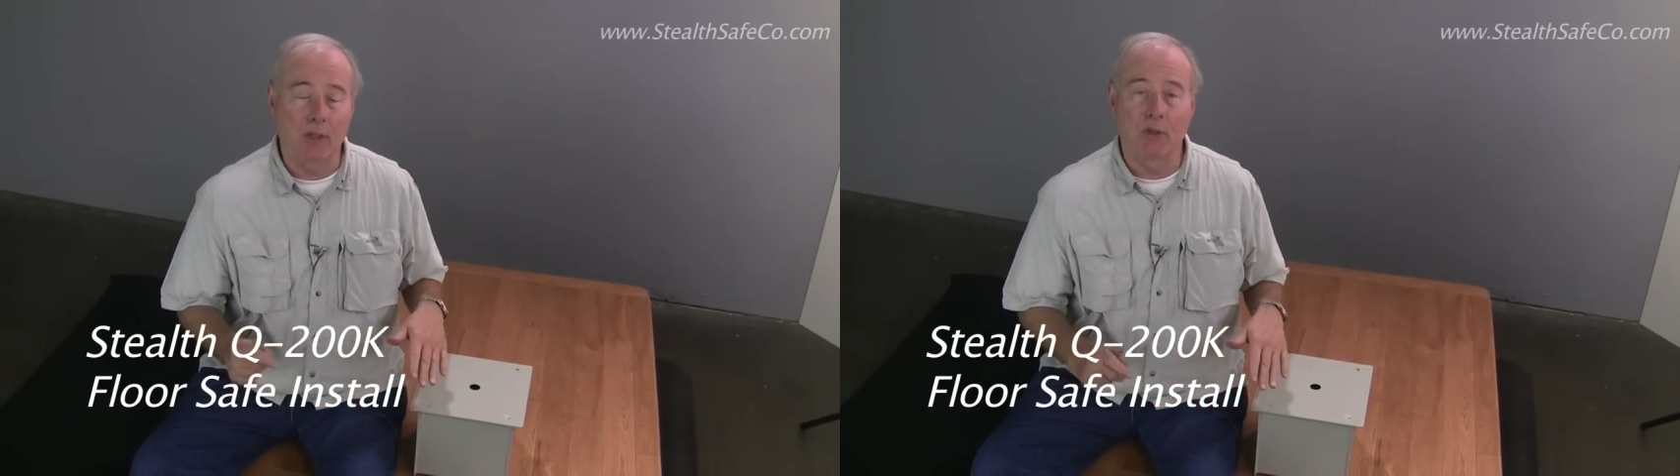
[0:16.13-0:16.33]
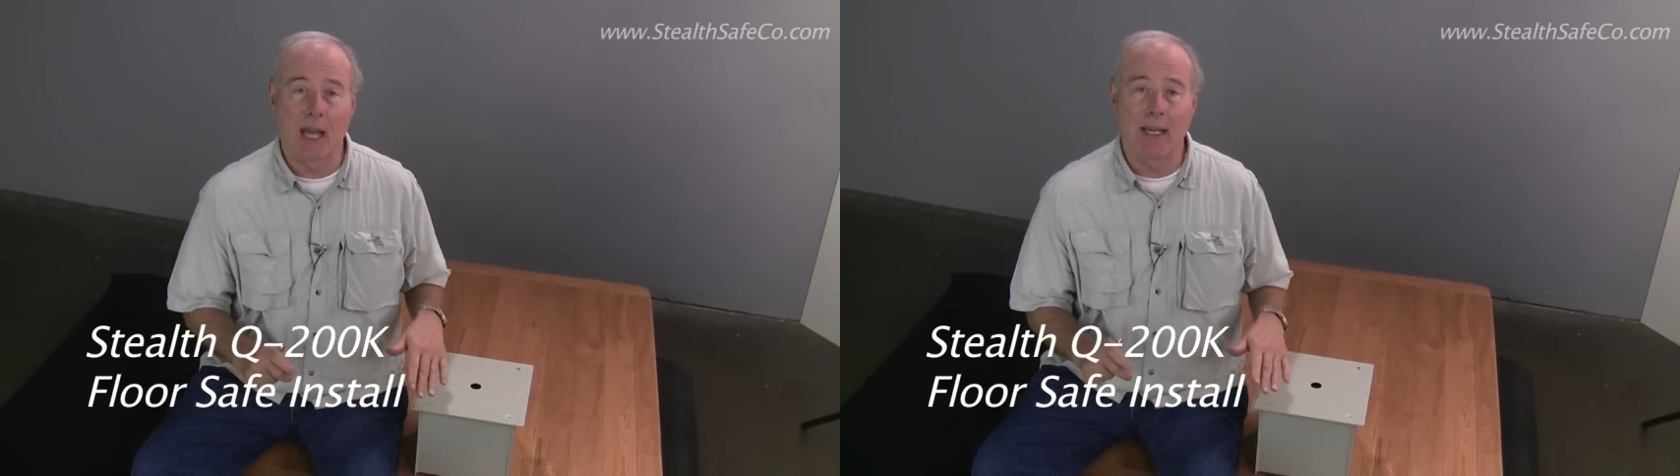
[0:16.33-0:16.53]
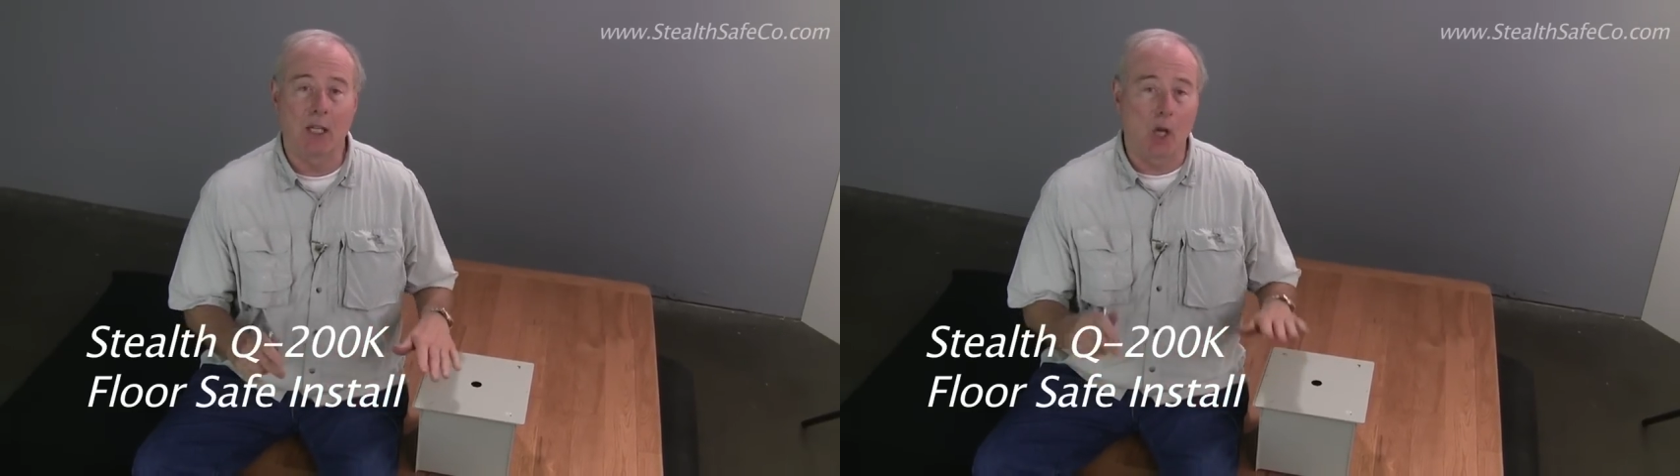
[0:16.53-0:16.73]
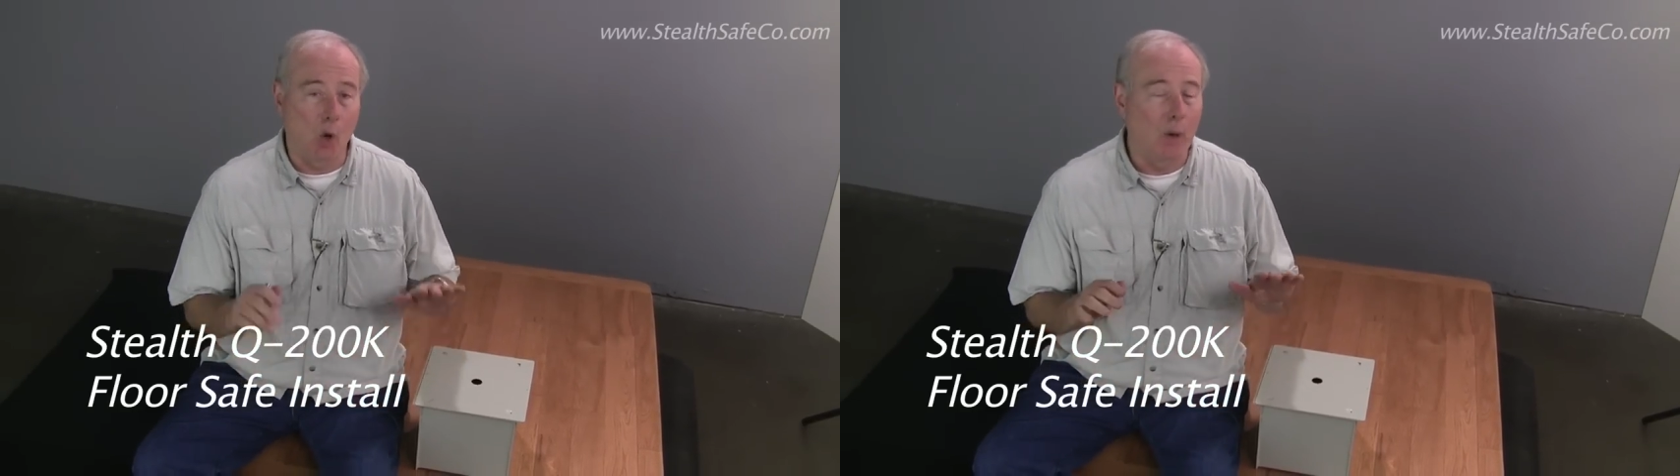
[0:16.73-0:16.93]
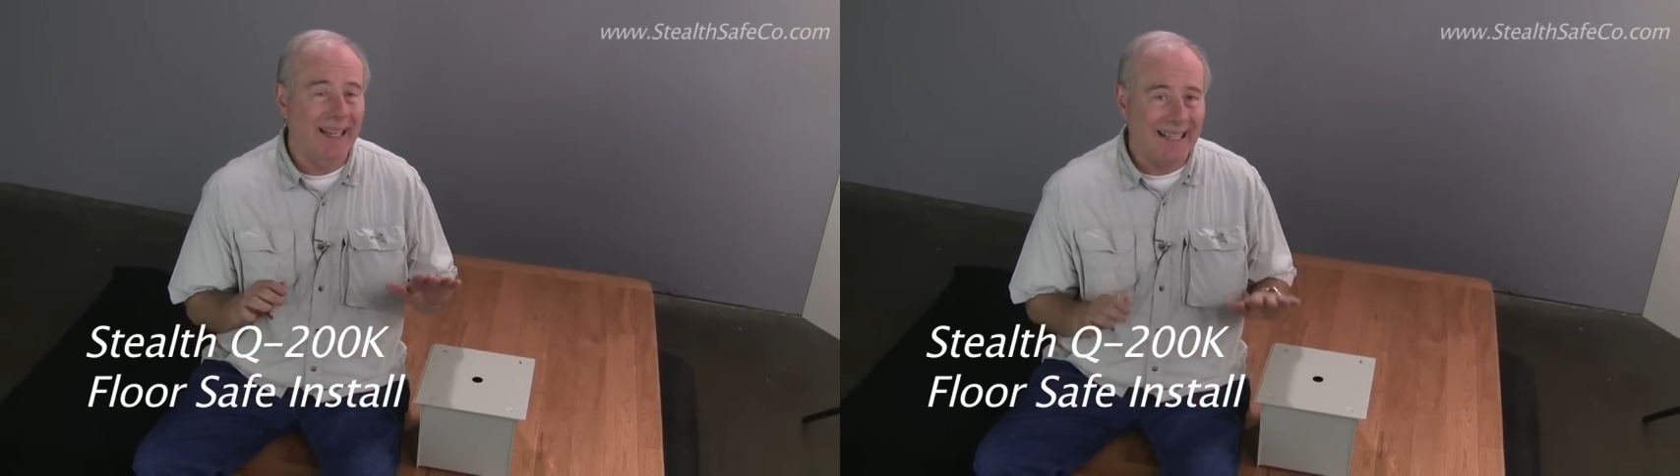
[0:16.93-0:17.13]
designed to
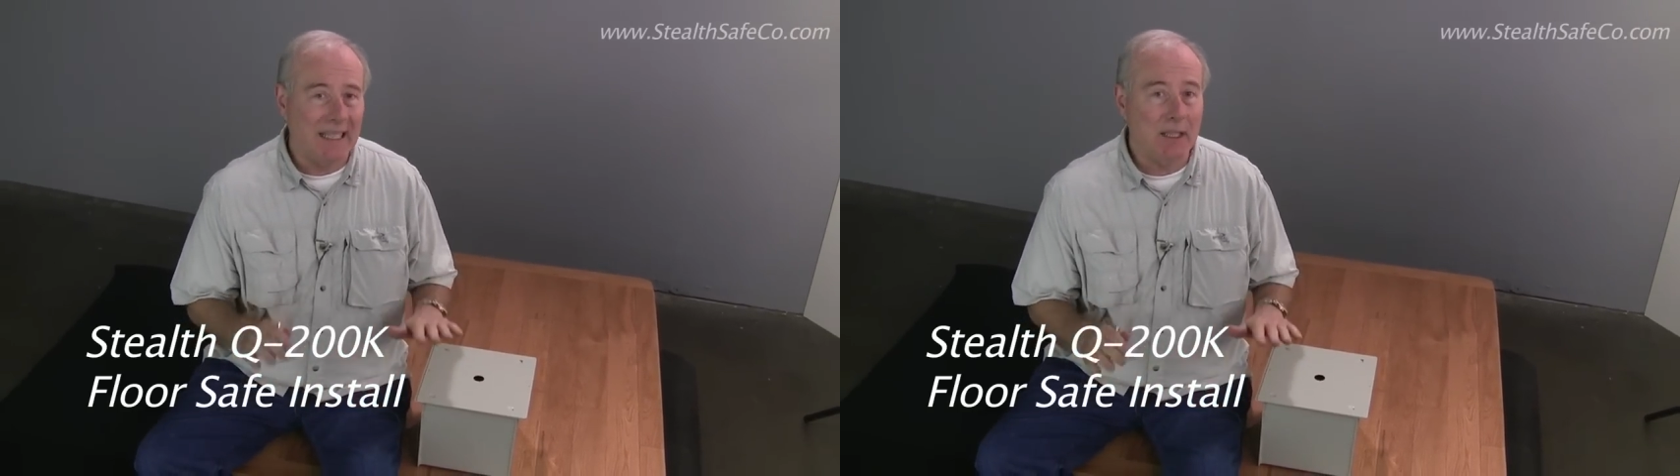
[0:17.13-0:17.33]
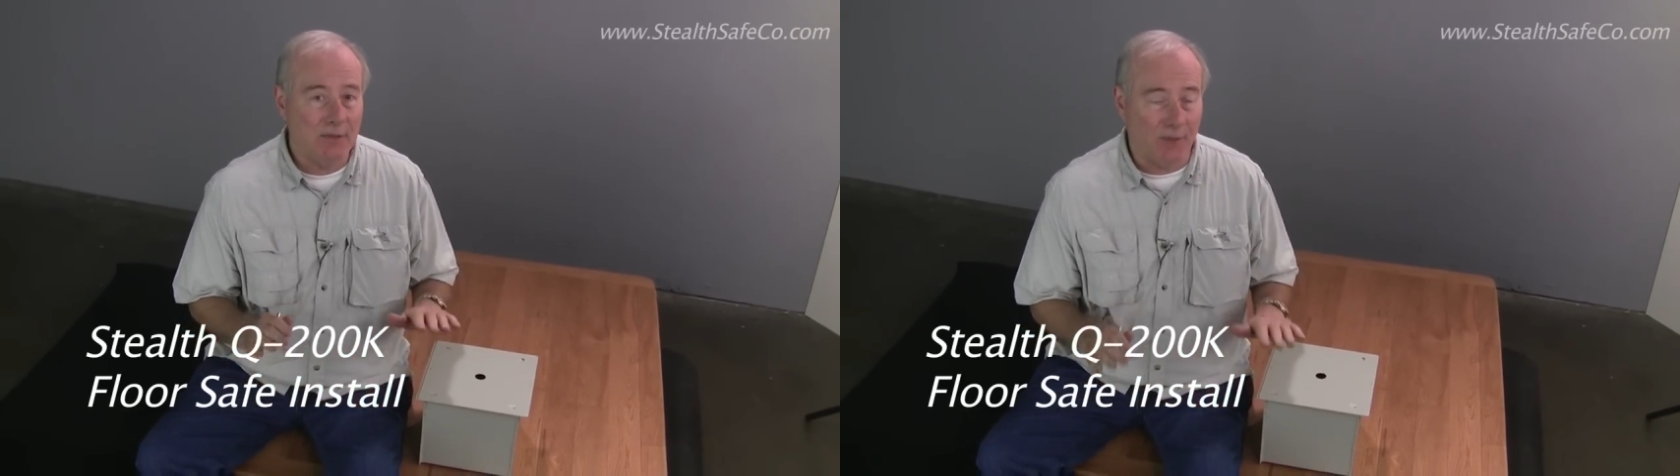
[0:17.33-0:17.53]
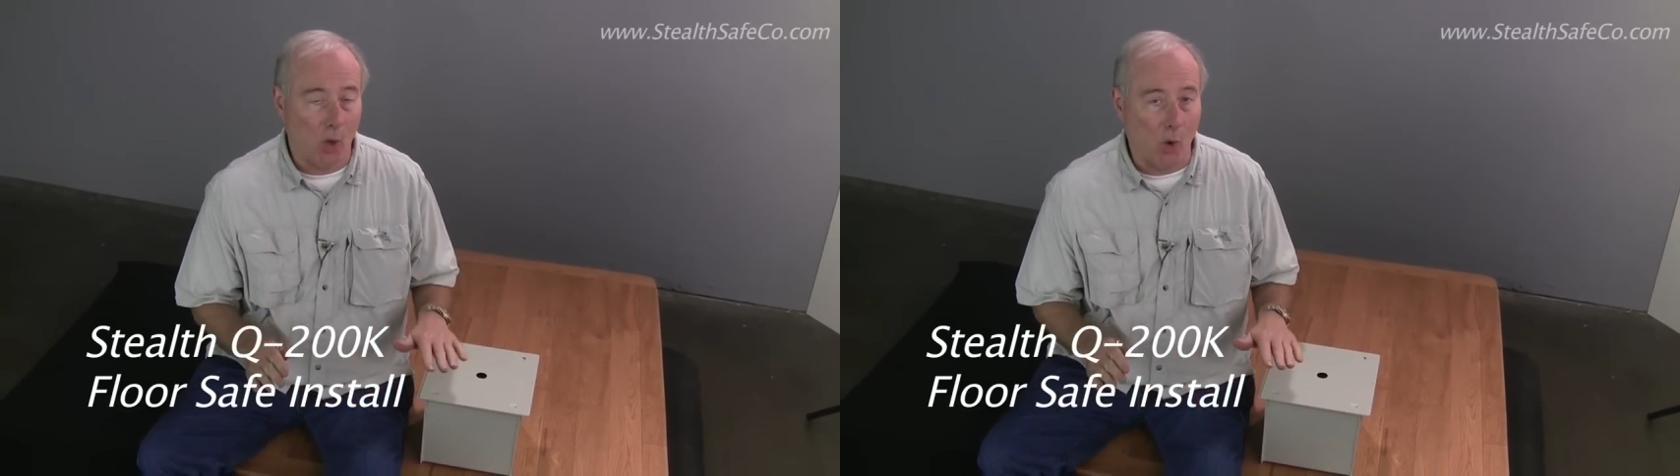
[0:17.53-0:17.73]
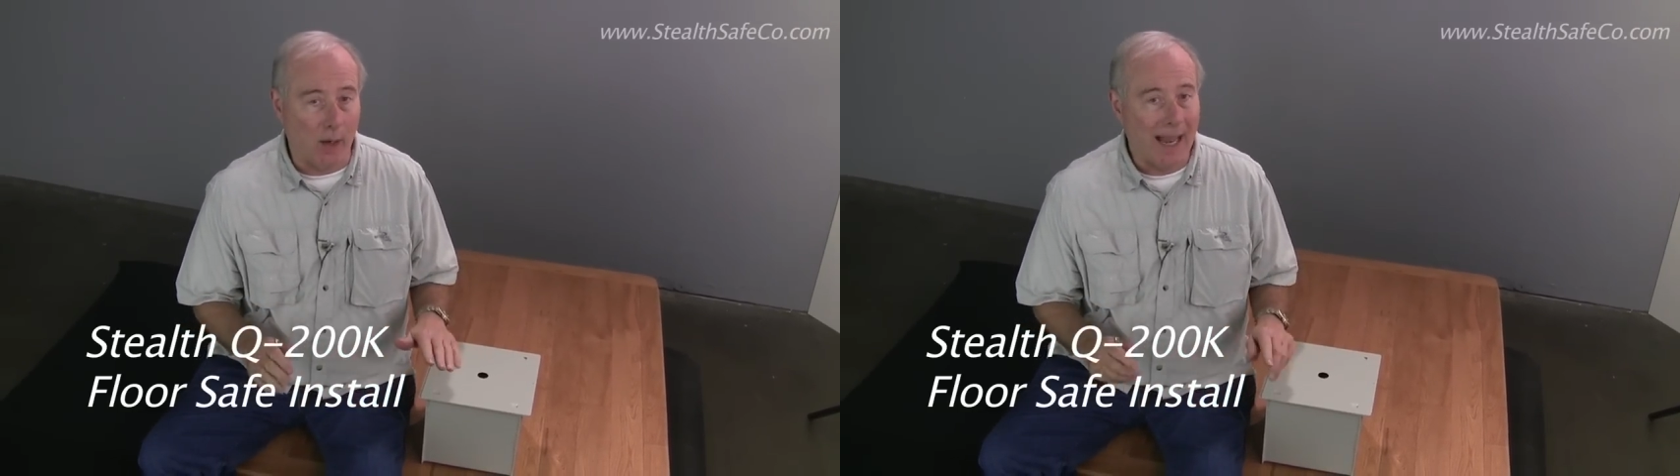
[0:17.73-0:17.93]
go in the floor.